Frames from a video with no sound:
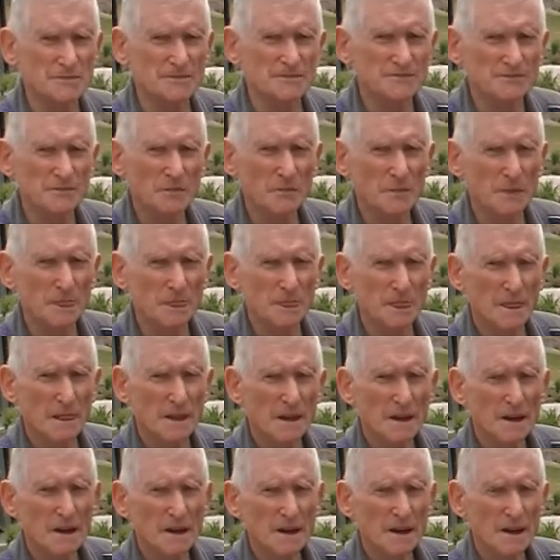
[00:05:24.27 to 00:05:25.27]
Okay
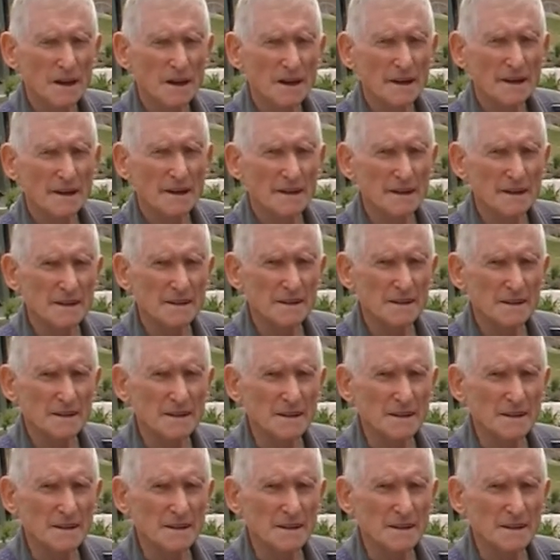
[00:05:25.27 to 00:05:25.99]
and uh,